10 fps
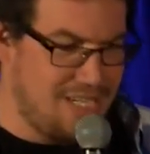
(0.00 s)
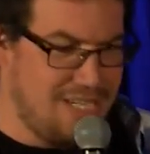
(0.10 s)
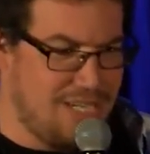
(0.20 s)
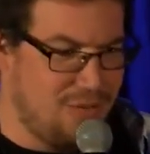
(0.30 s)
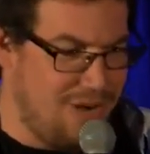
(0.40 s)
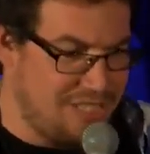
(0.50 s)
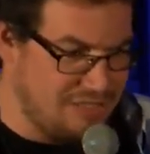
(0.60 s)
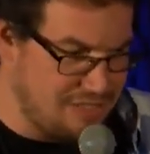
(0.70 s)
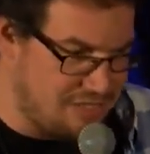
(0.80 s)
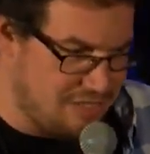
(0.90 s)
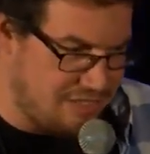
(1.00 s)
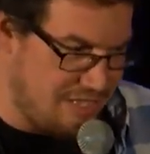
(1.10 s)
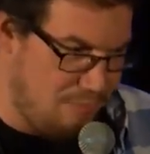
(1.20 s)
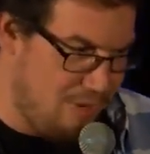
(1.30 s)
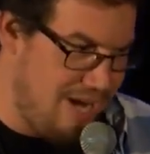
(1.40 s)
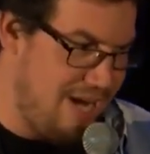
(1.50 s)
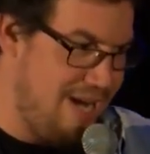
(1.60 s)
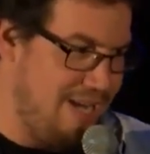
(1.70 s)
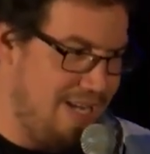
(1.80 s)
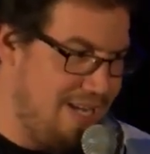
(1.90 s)
and I need directions to the subway.
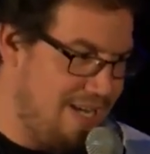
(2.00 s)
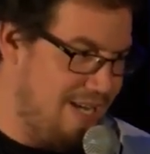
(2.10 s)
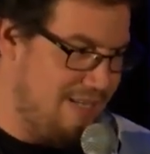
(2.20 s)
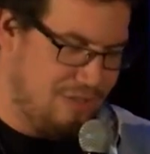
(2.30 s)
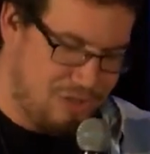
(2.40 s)
uh, uh new